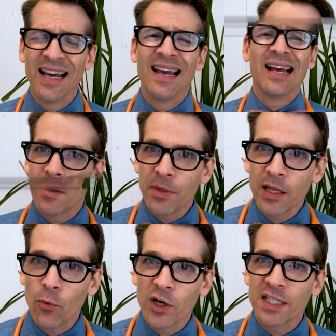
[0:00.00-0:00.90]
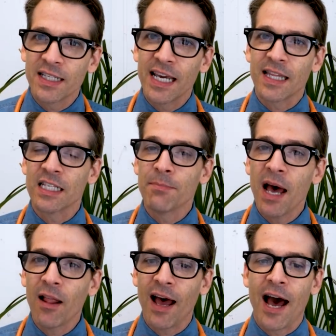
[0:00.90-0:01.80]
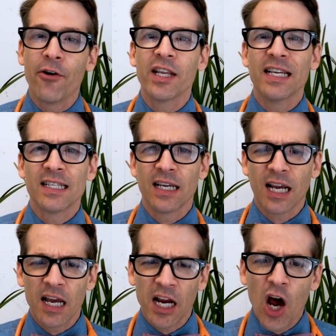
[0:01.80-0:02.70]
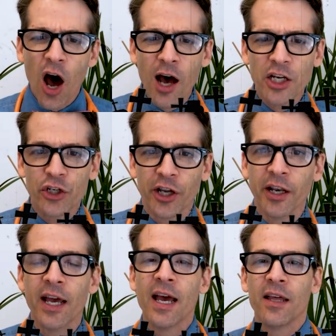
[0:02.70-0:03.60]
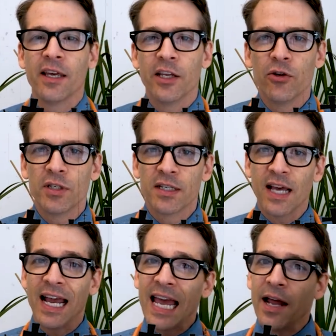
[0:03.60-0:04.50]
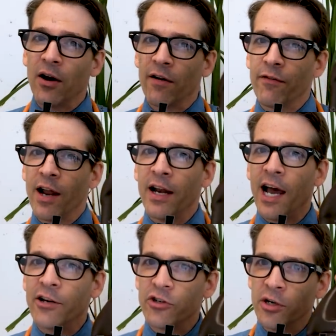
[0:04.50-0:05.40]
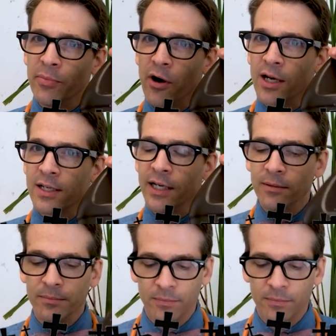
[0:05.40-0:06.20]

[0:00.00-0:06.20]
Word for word: But something that works to take the smell out is a concoction that uses, again, our friend hydrogen peroxide,